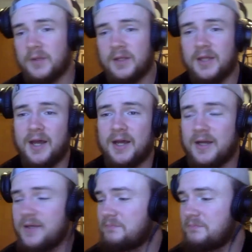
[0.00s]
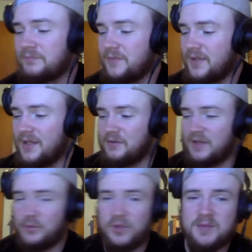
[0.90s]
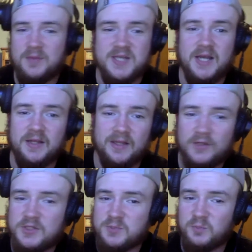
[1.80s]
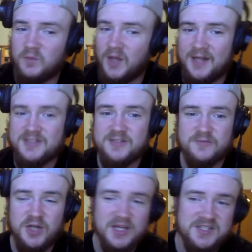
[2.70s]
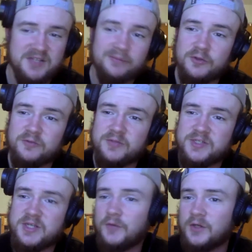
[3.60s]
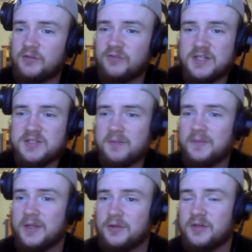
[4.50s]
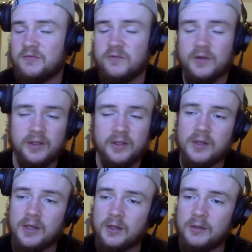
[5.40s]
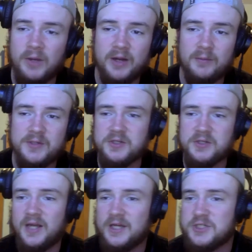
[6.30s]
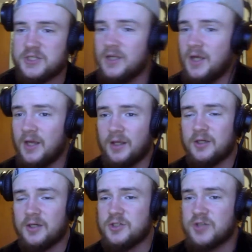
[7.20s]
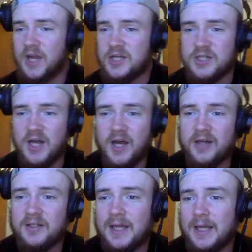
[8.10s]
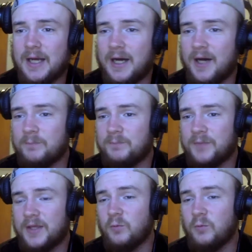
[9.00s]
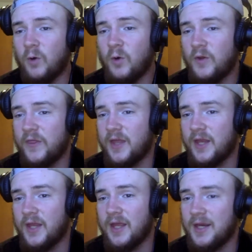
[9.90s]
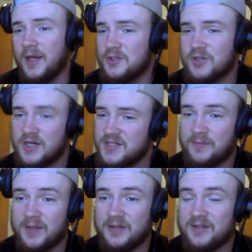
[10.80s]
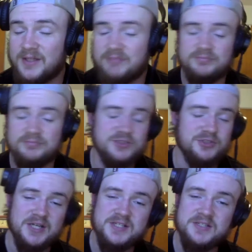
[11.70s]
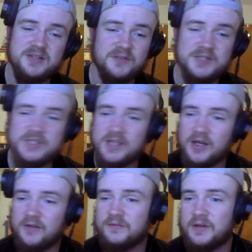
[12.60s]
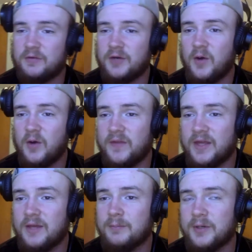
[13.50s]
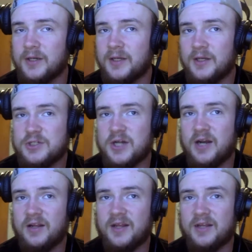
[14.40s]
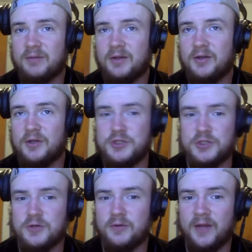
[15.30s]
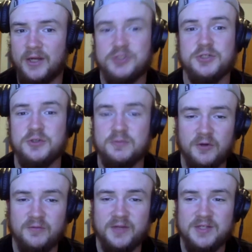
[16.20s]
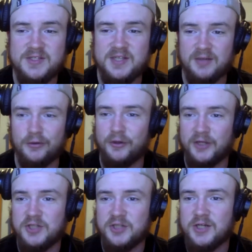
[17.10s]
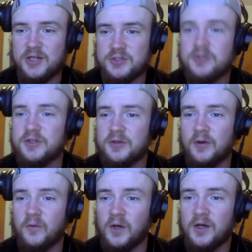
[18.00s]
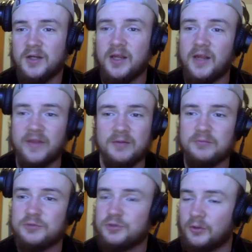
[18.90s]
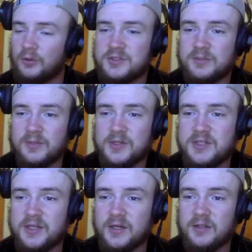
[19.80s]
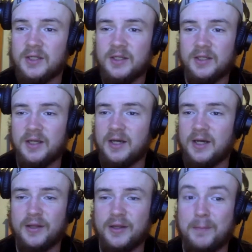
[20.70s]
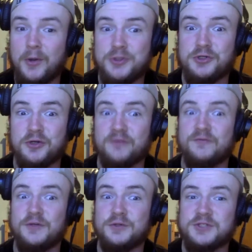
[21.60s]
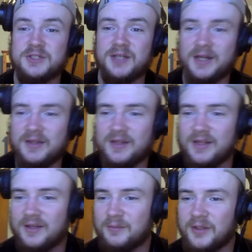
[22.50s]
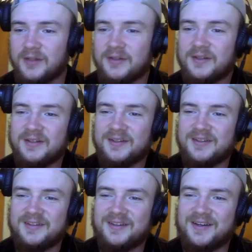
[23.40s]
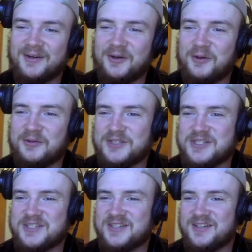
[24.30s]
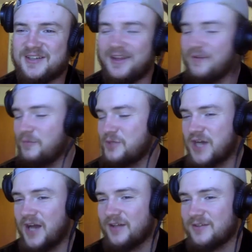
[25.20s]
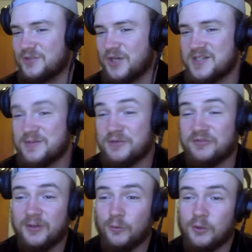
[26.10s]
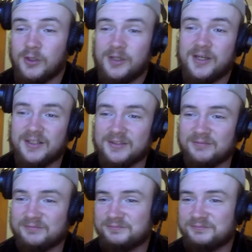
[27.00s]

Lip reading: Yeah, I like we keep saying, like there's lots of tricep movements out there. Find something that you can feel like you get a good mind and muscle connection, good contraction on, and roll with it and try something that like just try different stuff every now and then, but try to like do like two movements that are like tried and true and work, and then throw something else in there, kind of that muscle confusion kind of thing. But I don't know, just give them a shot. Triceps are fun to work, and